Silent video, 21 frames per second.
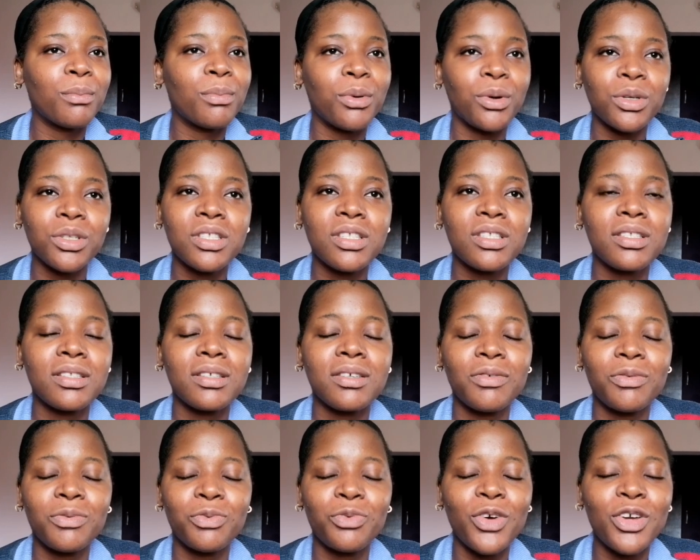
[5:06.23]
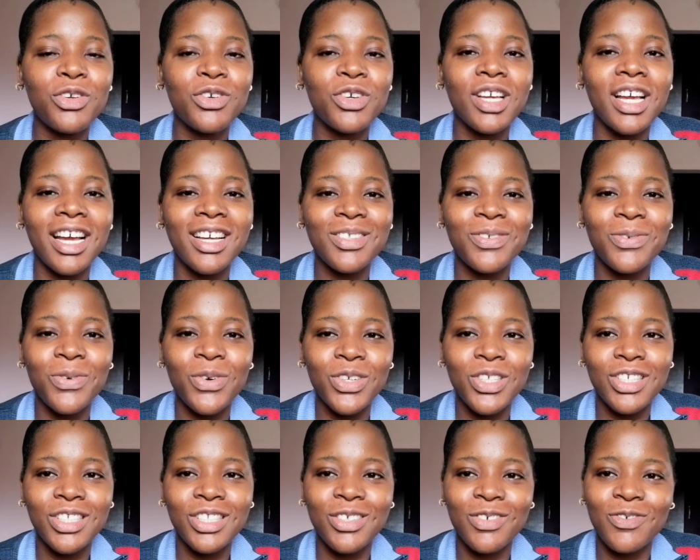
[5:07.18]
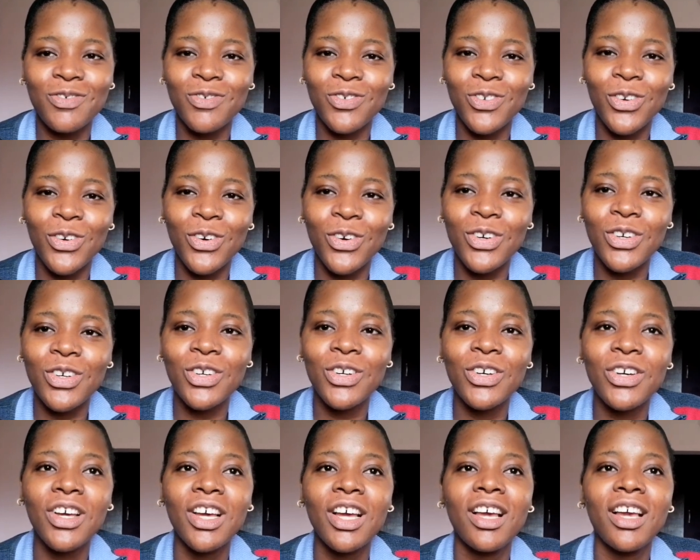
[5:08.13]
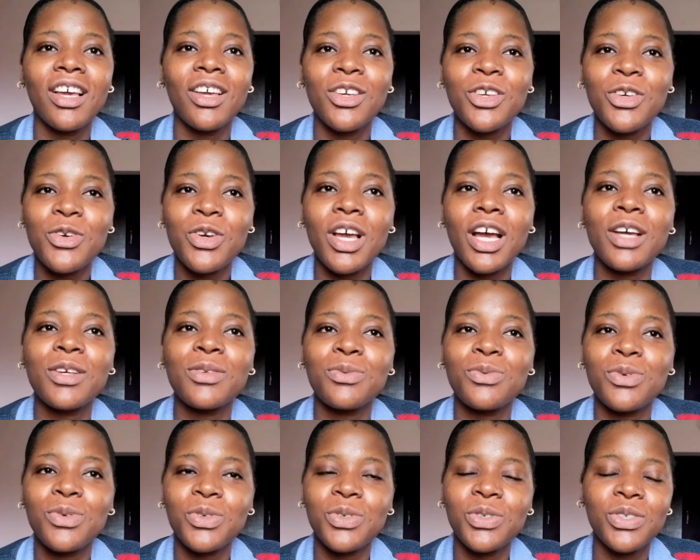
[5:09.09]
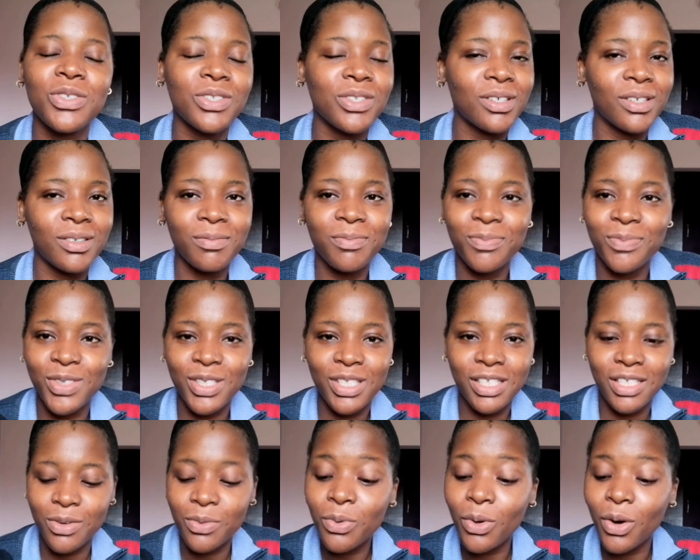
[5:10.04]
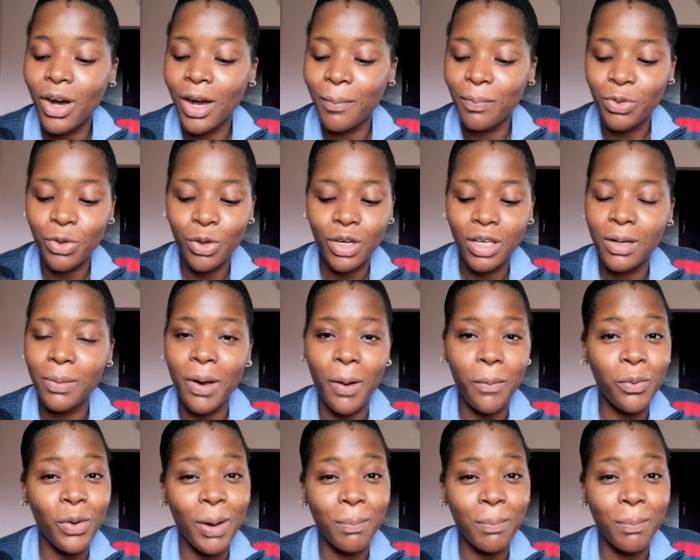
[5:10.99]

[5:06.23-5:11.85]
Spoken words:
But when you guys watch the vlog, you guys would see what I'm talking about.